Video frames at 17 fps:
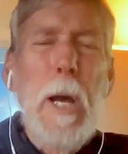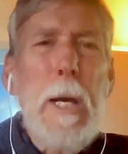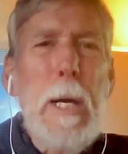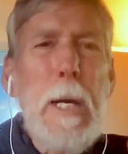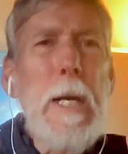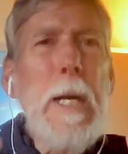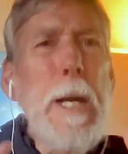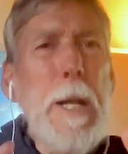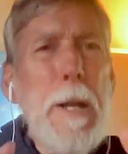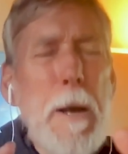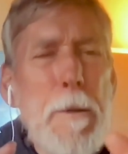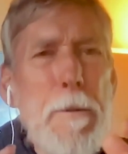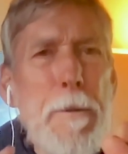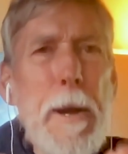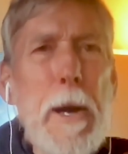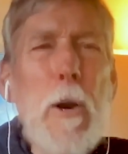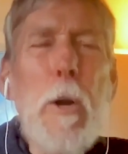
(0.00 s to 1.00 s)
in a
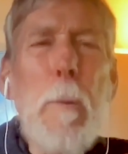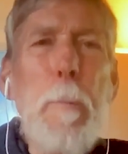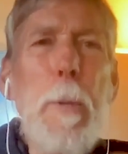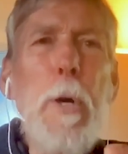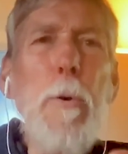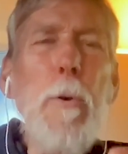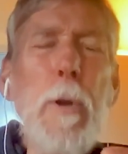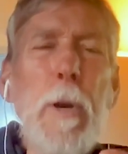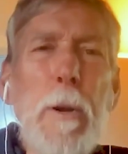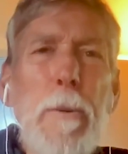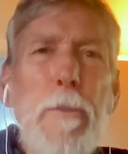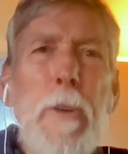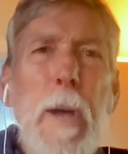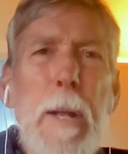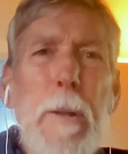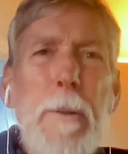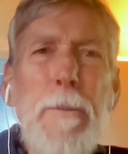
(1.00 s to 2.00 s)
therapeutic
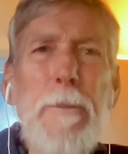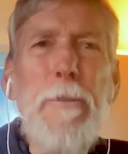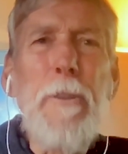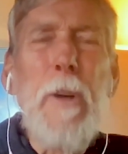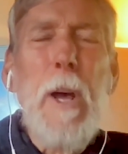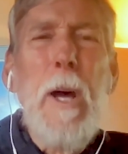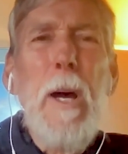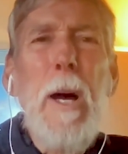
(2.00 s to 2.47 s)
sense,